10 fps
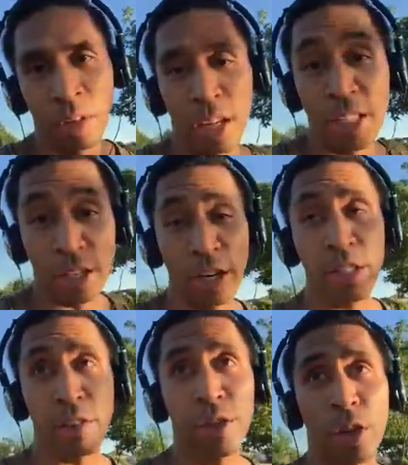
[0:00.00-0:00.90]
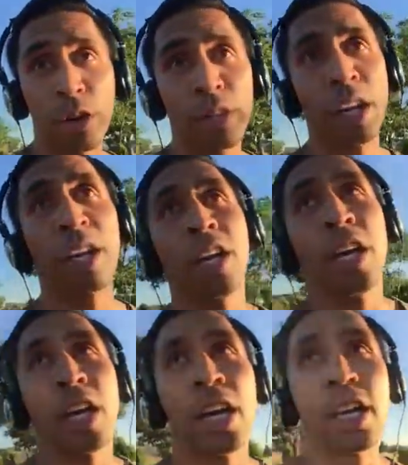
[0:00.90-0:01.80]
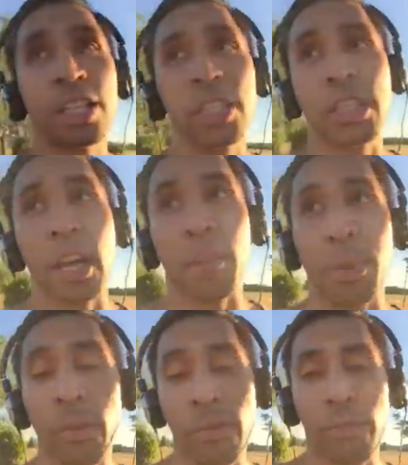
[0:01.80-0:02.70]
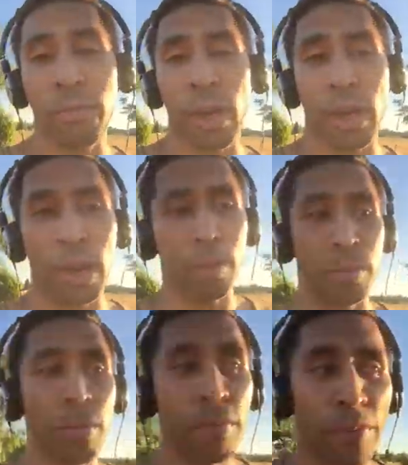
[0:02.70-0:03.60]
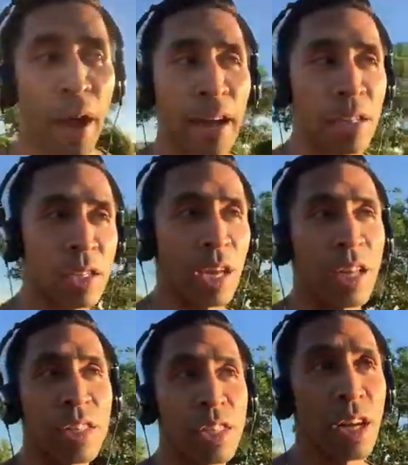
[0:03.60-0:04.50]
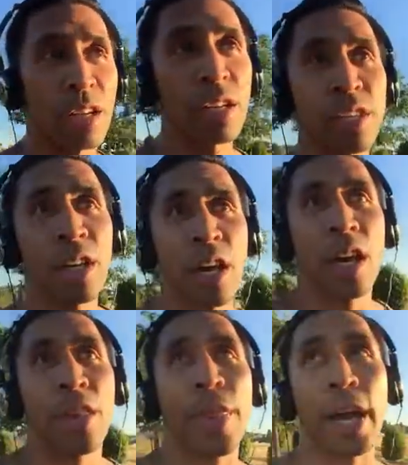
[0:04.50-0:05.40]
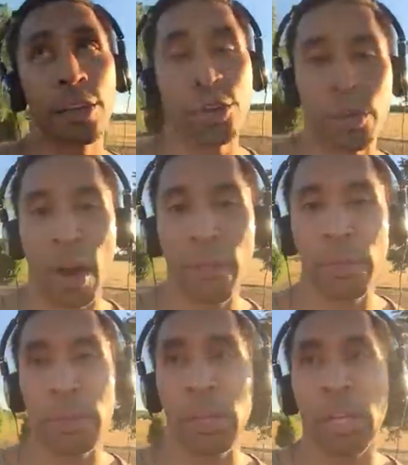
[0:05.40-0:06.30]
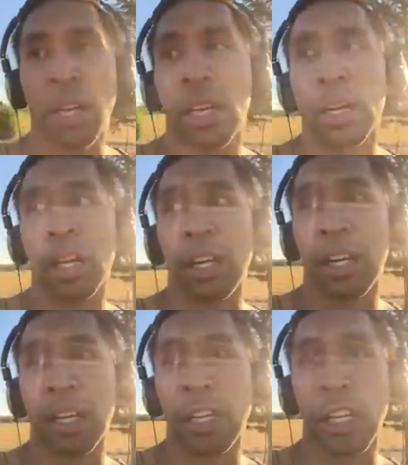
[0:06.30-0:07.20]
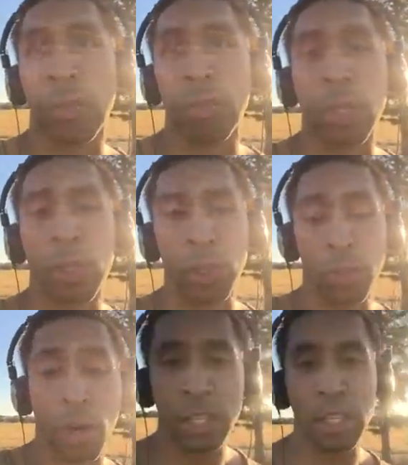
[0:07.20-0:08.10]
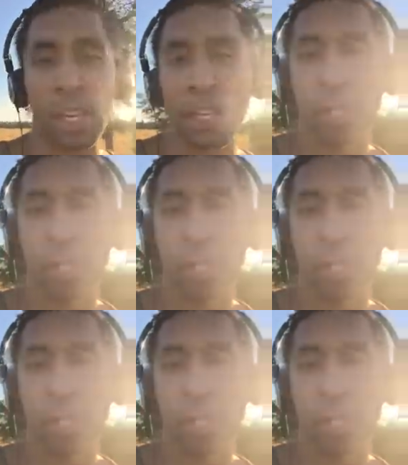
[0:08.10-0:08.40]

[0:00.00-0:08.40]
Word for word: Okay, studies have shown that it's uh, proven uh, proven facts and studies that travel uh, can reduce stress and